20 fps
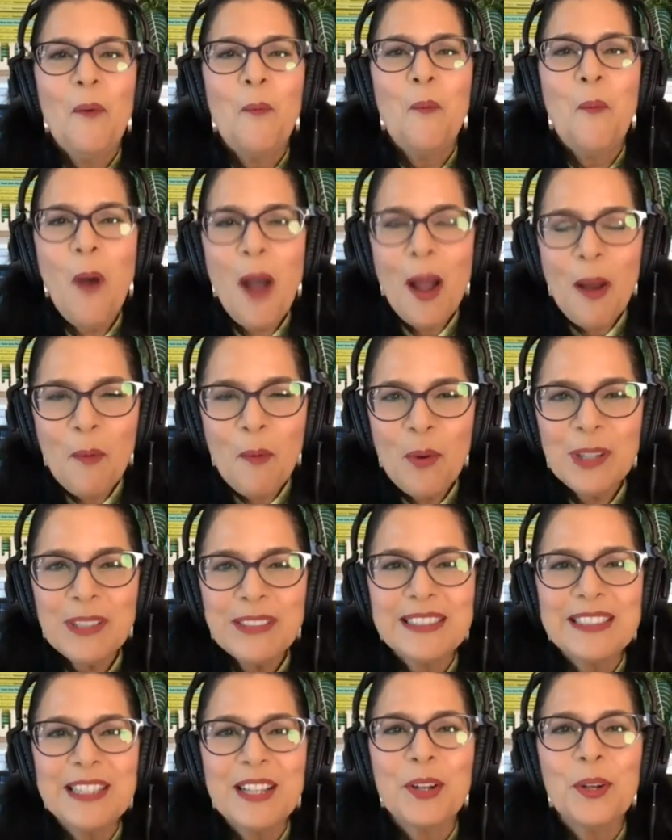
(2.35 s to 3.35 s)
what
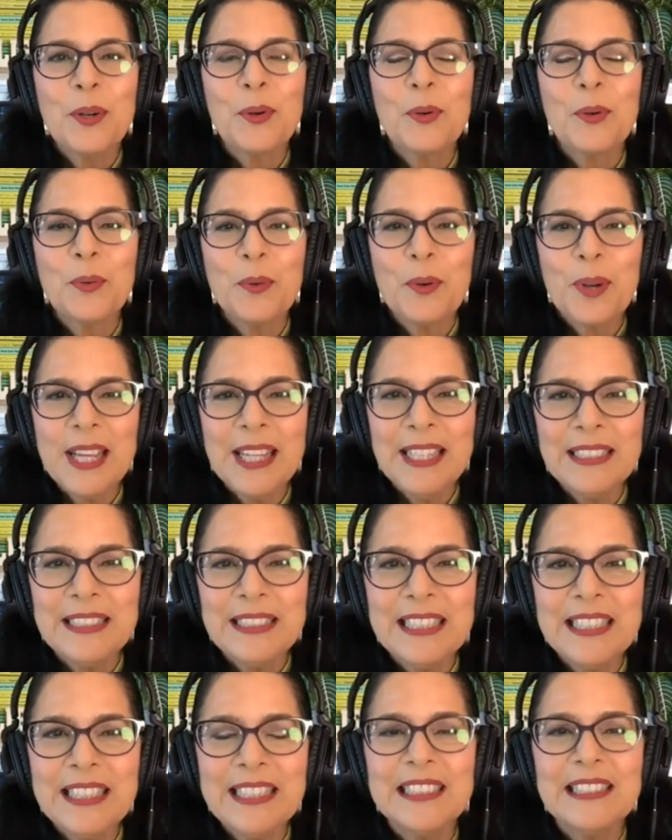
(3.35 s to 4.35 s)
was the
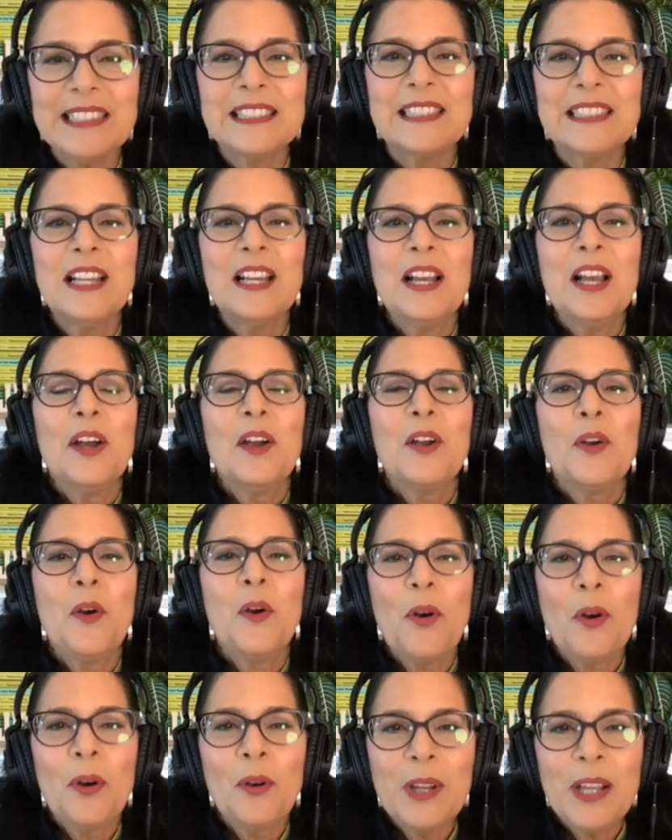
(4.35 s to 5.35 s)
craziest
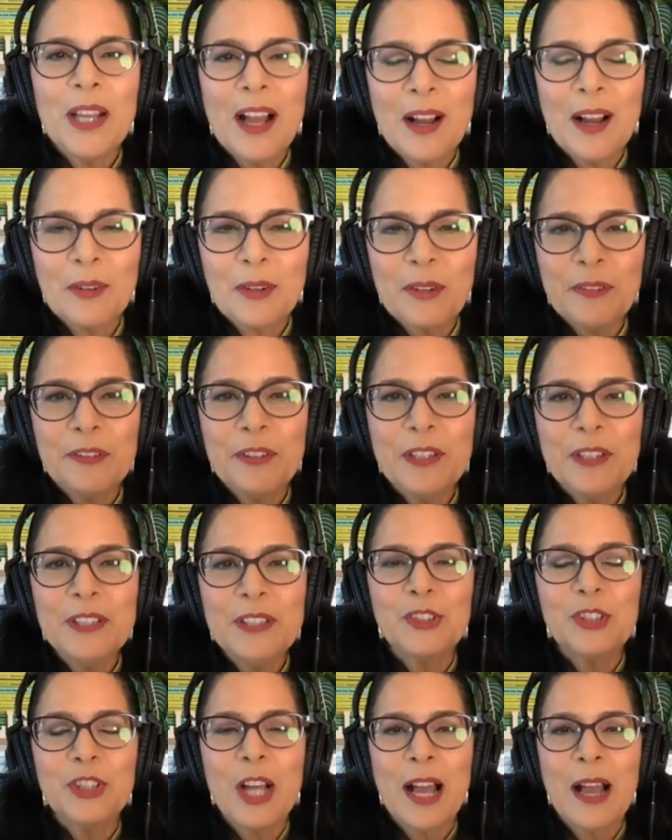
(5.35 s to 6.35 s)

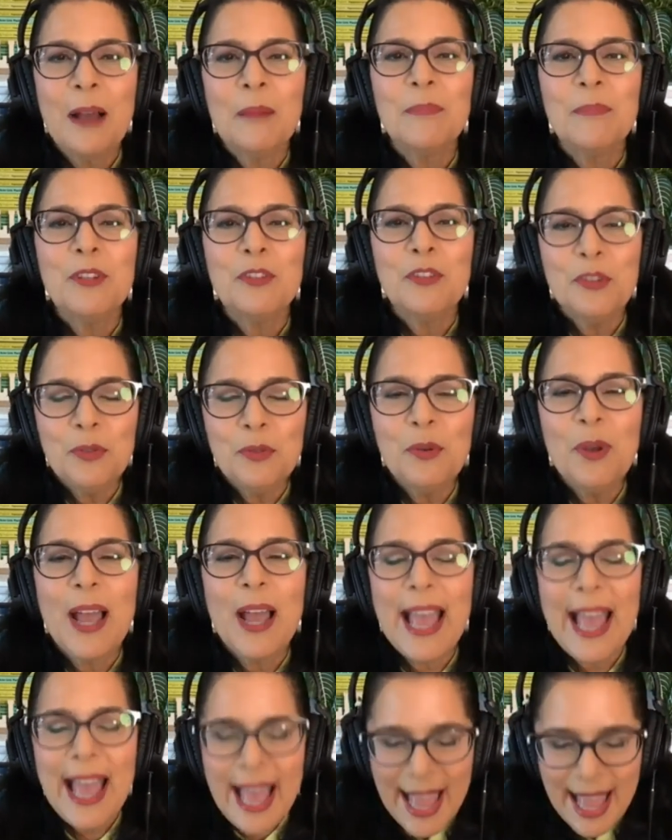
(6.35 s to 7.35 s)
choreography job you
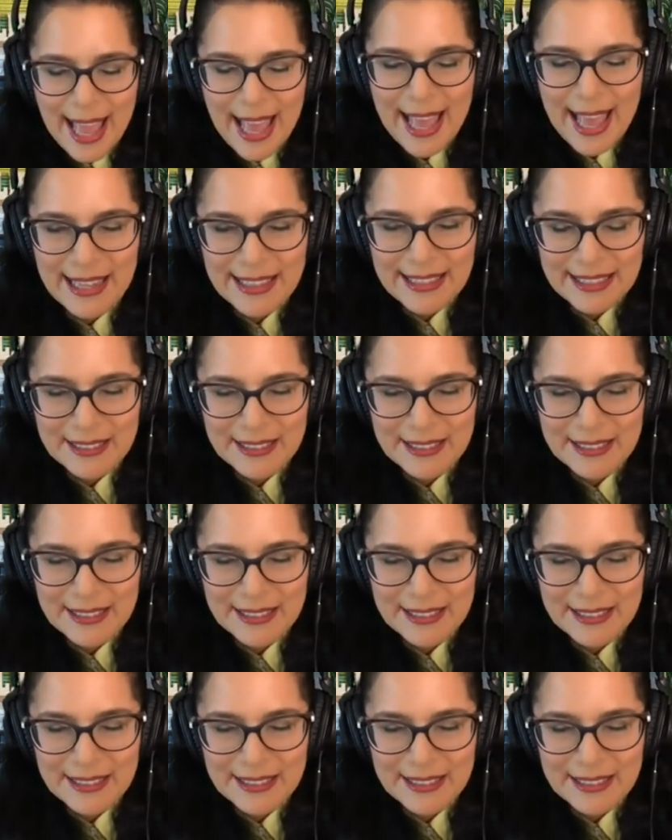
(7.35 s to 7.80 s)
had?